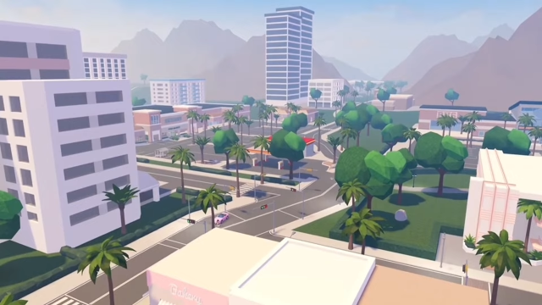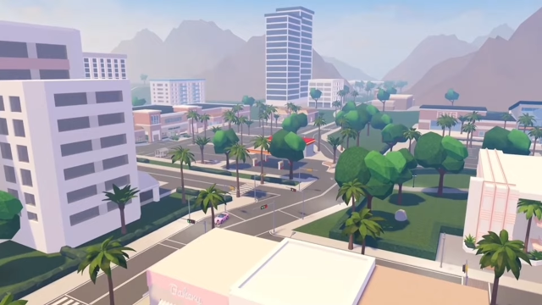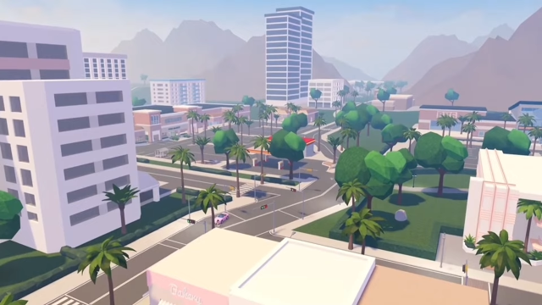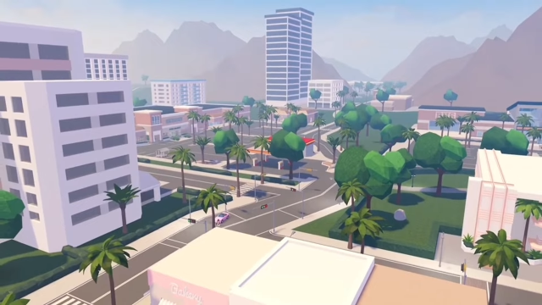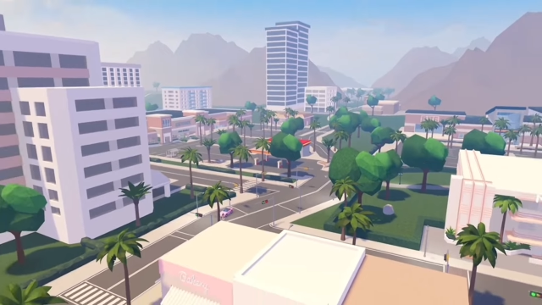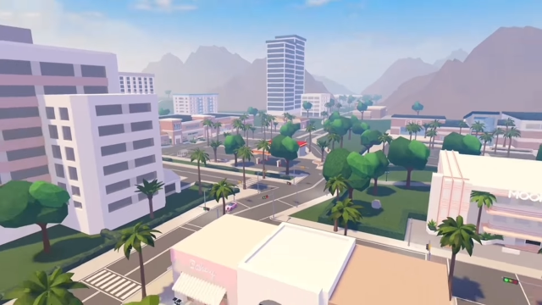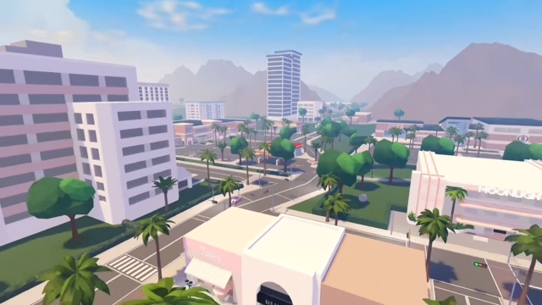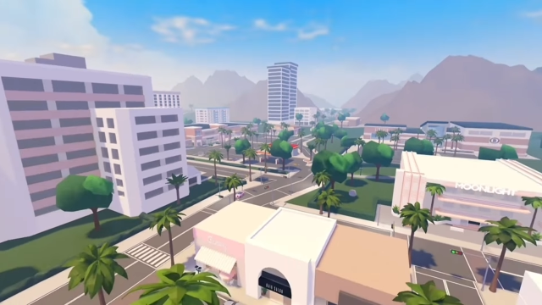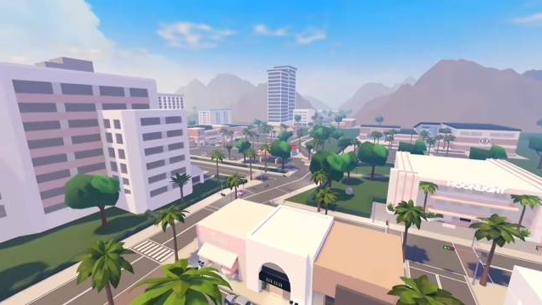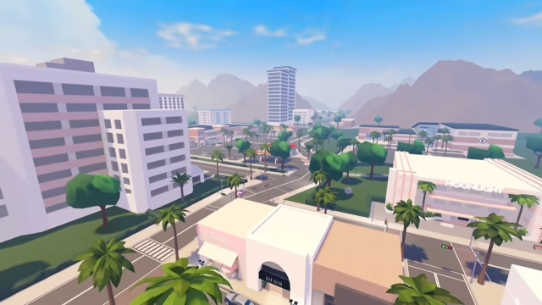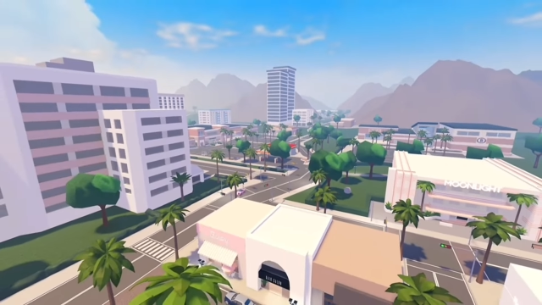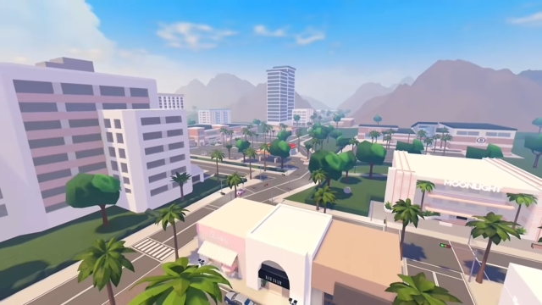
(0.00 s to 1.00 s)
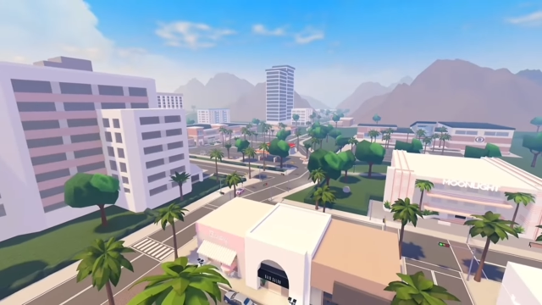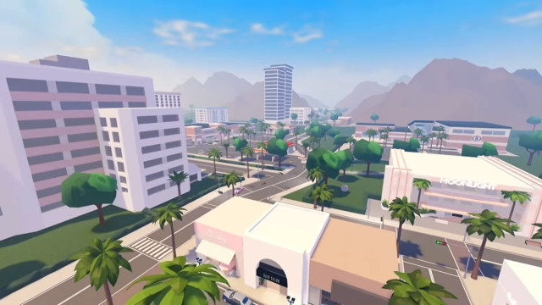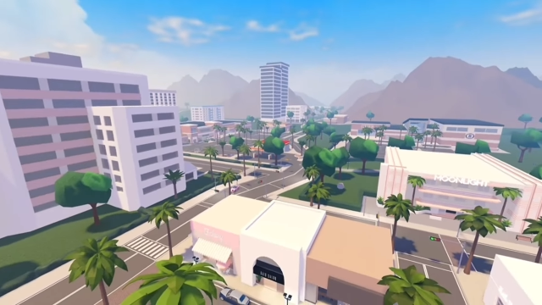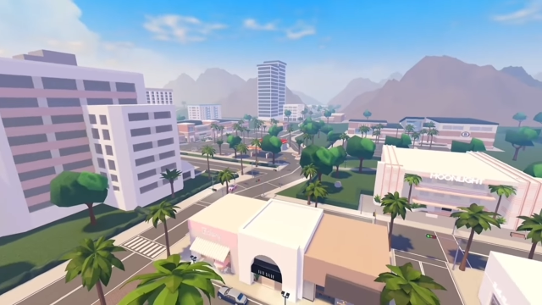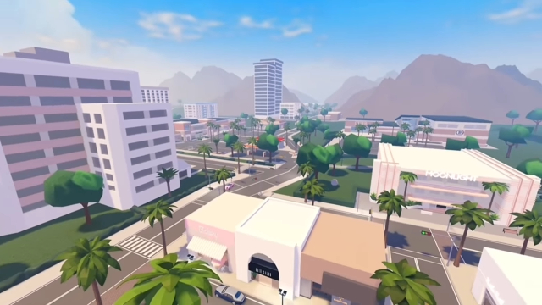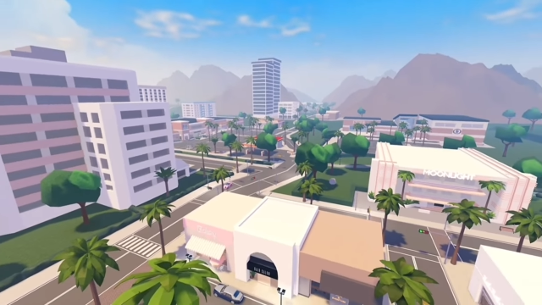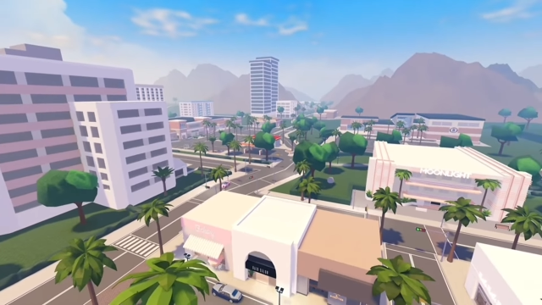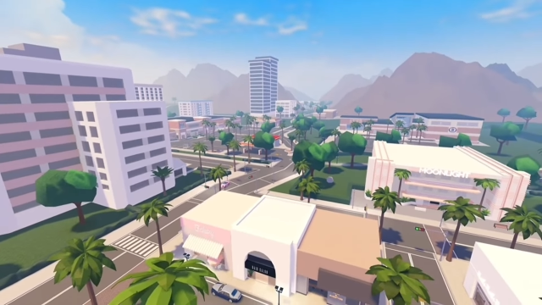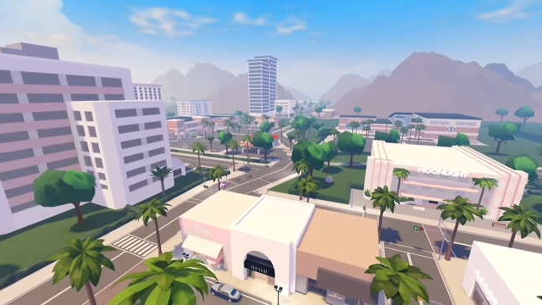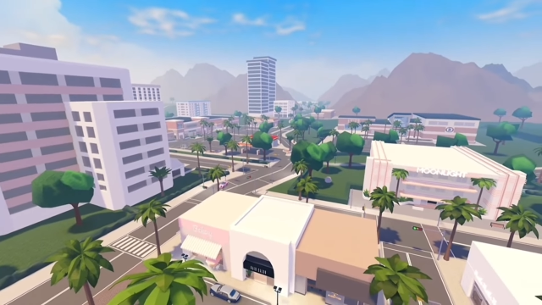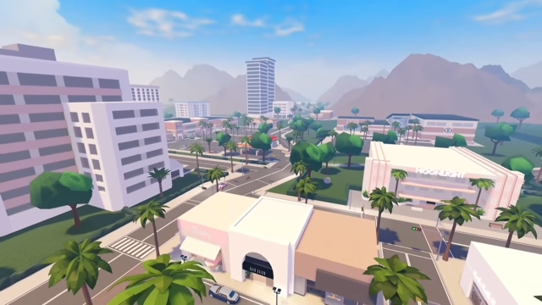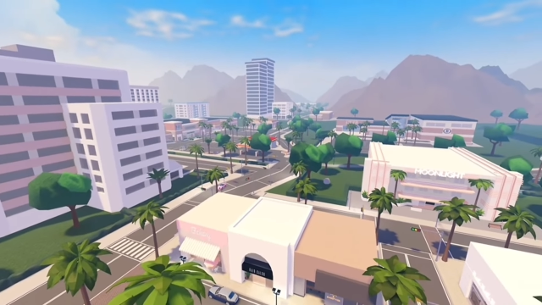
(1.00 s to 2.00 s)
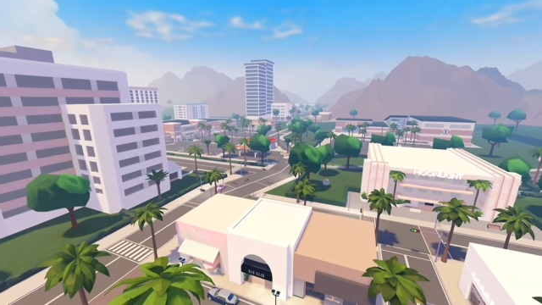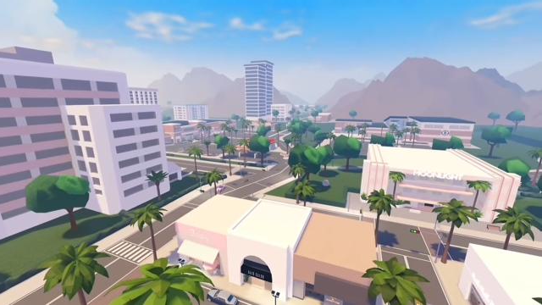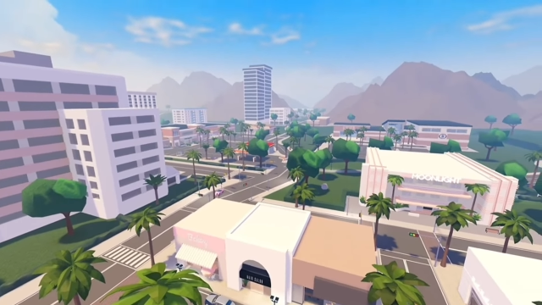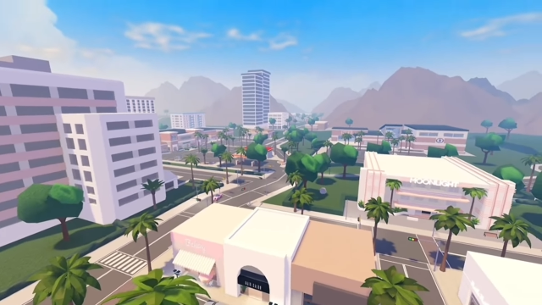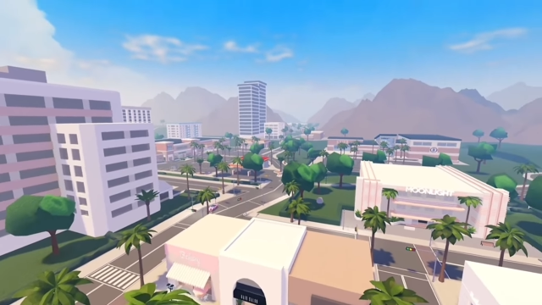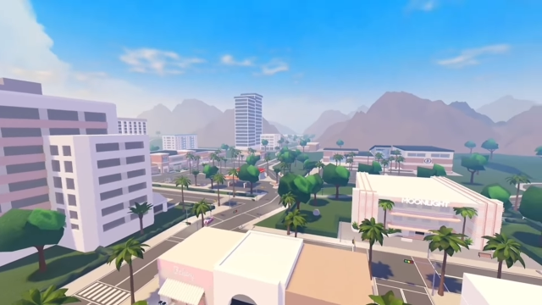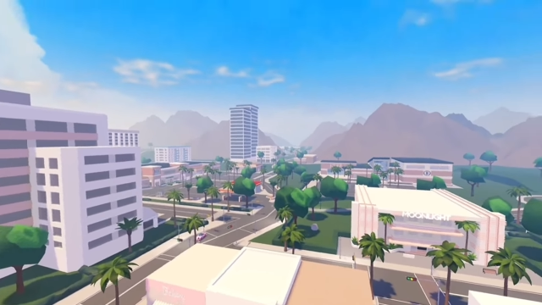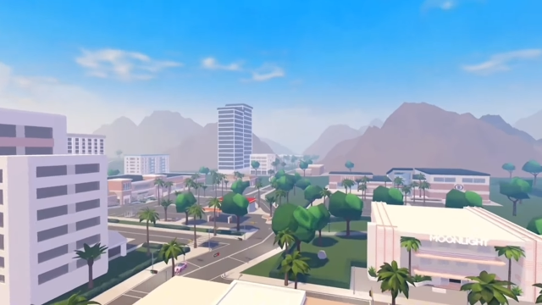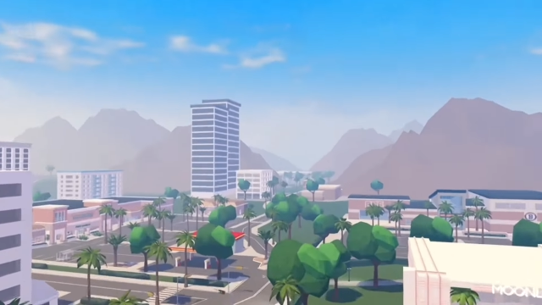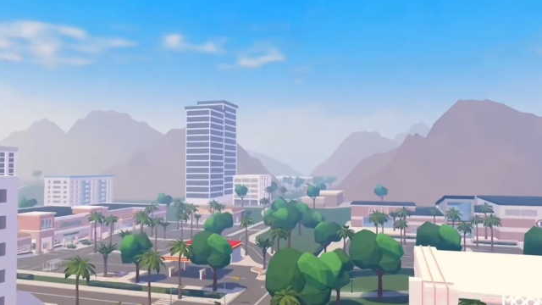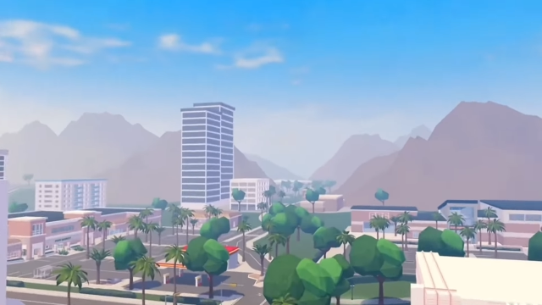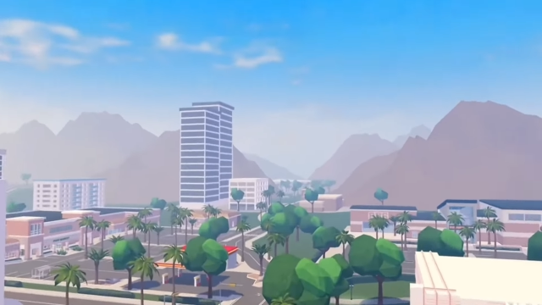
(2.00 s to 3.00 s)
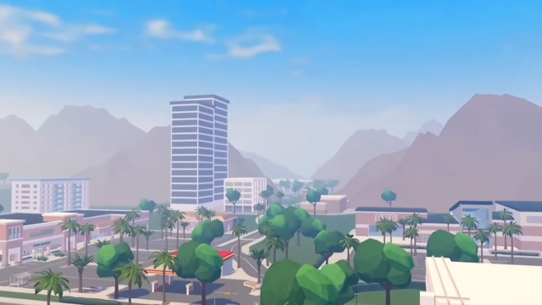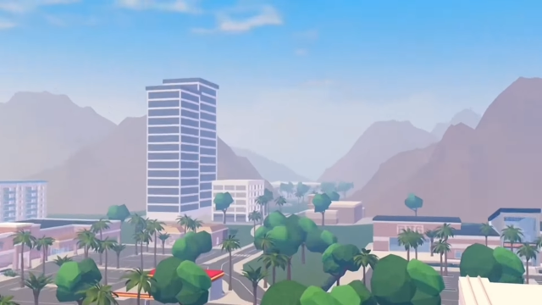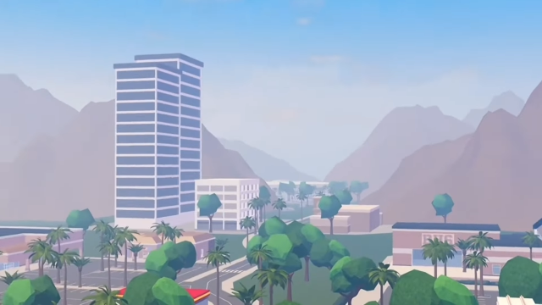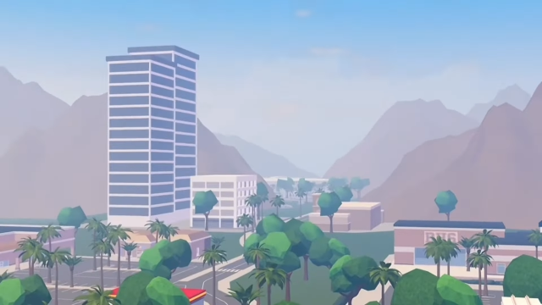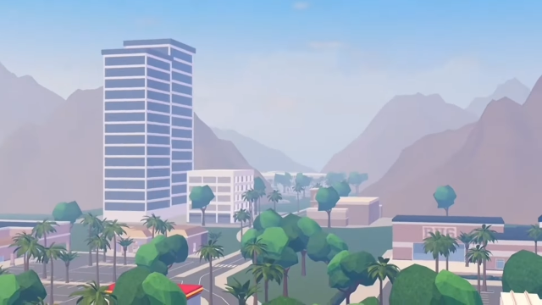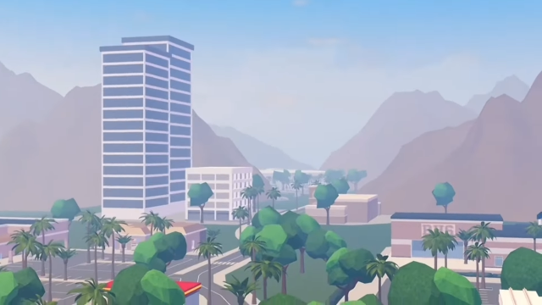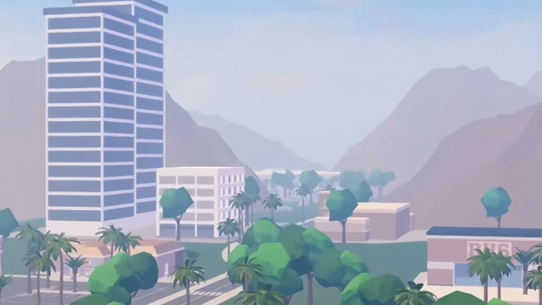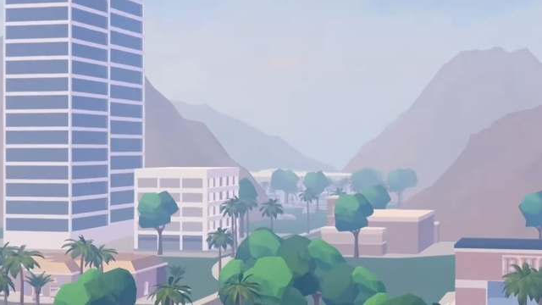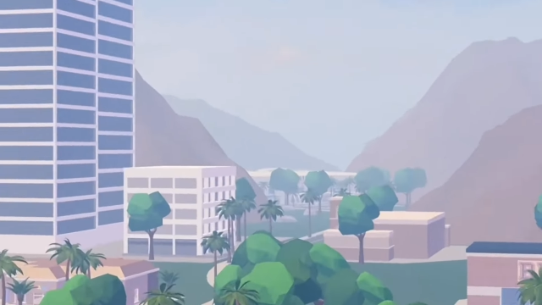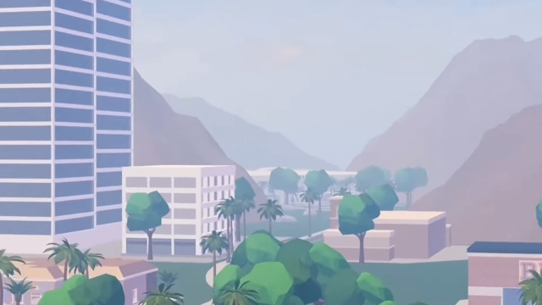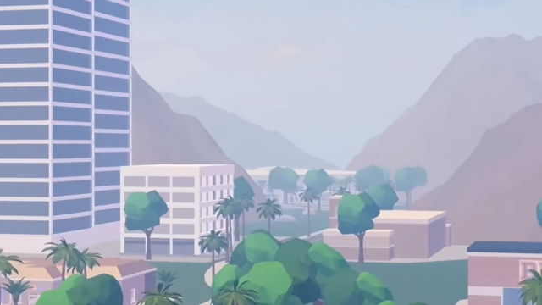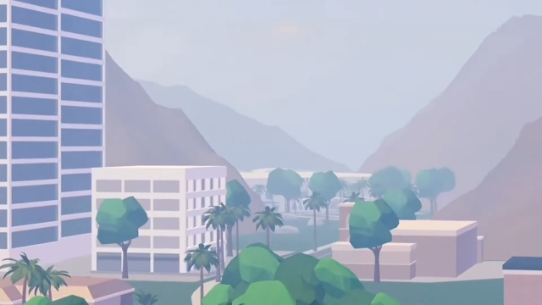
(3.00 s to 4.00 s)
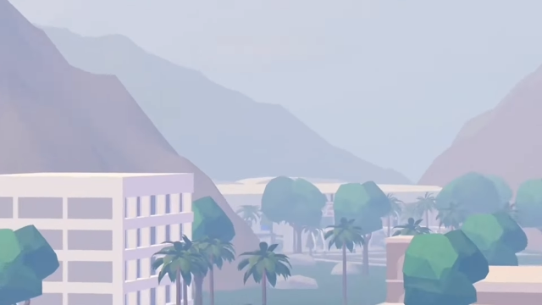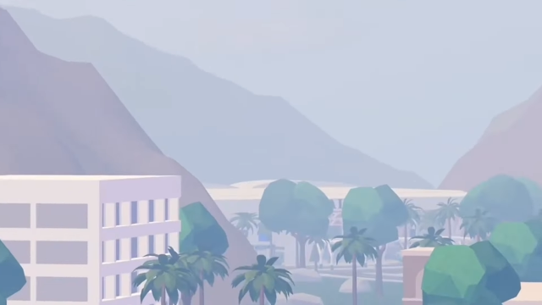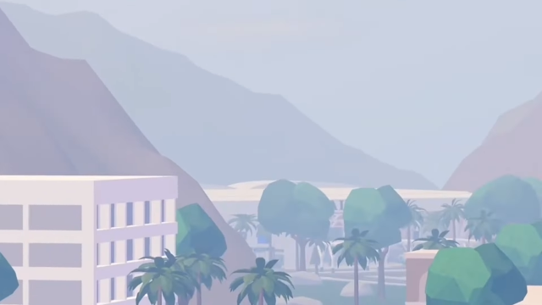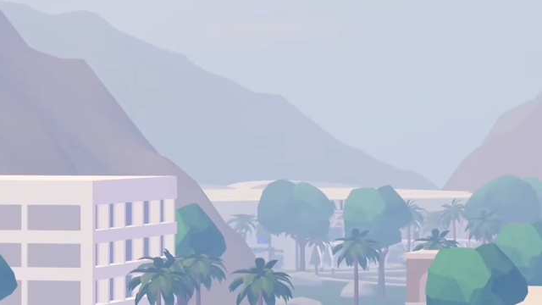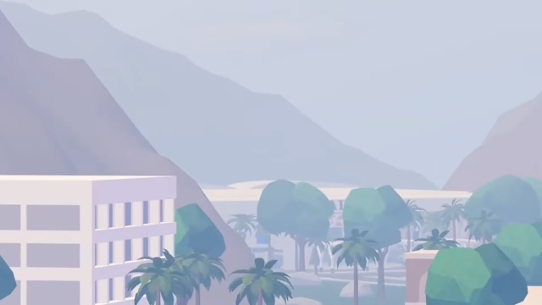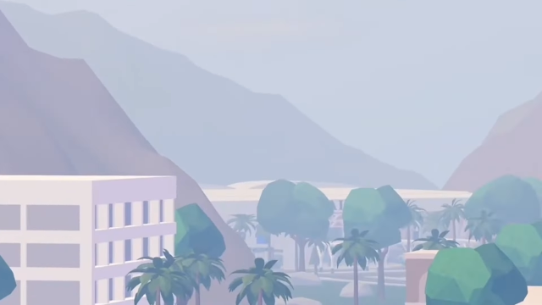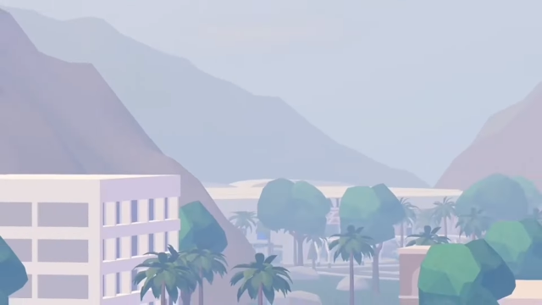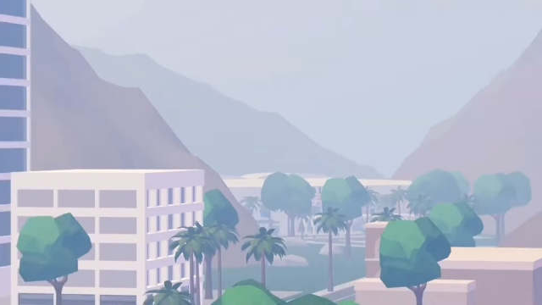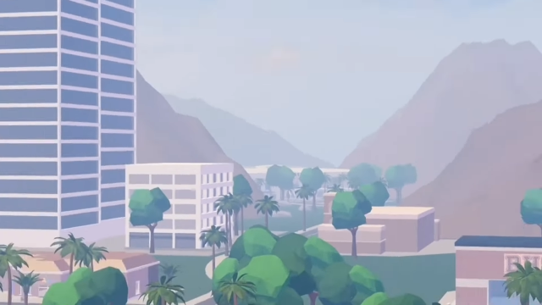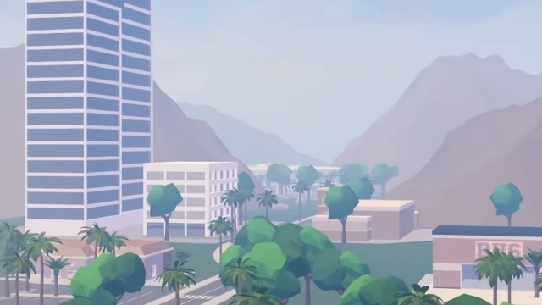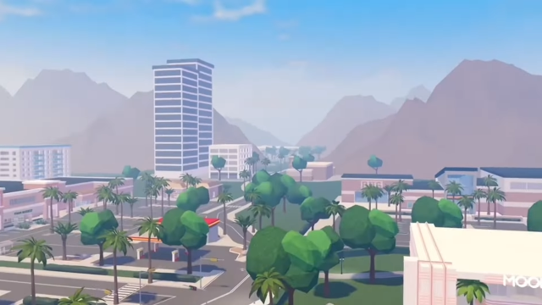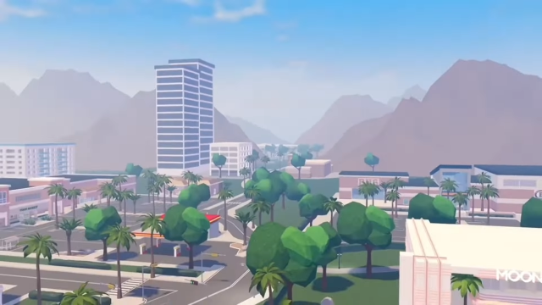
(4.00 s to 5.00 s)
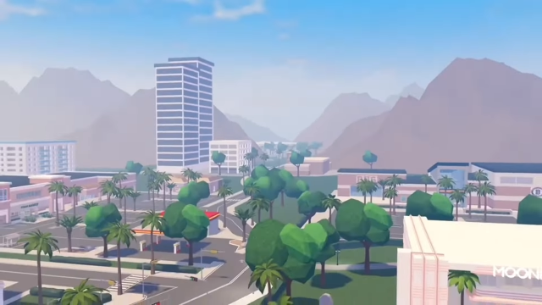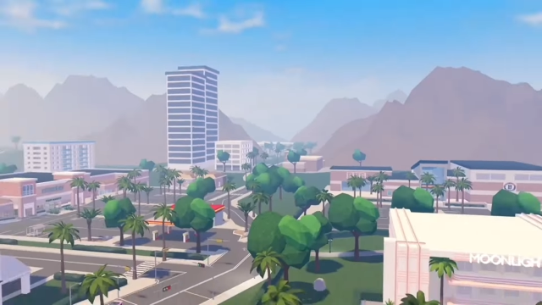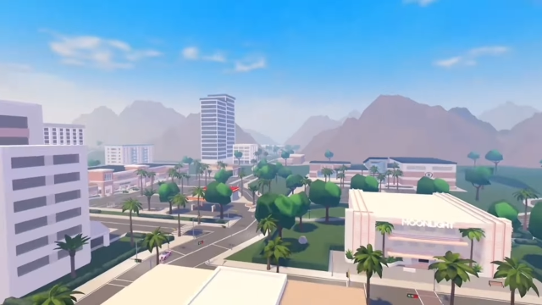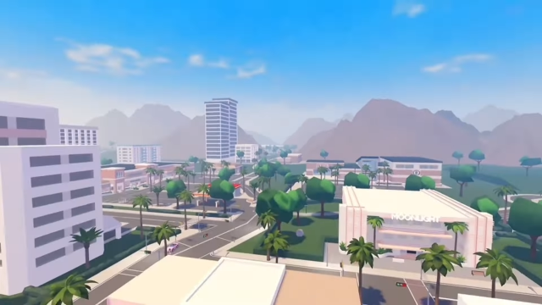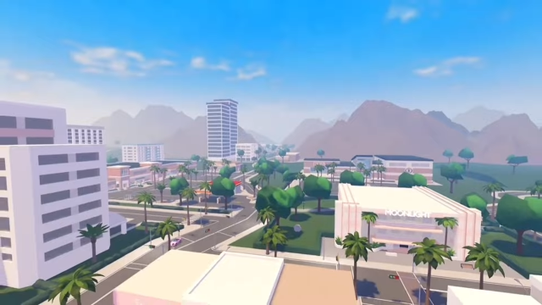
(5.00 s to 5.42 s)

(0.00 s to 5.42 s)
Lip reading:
(no speaker visible)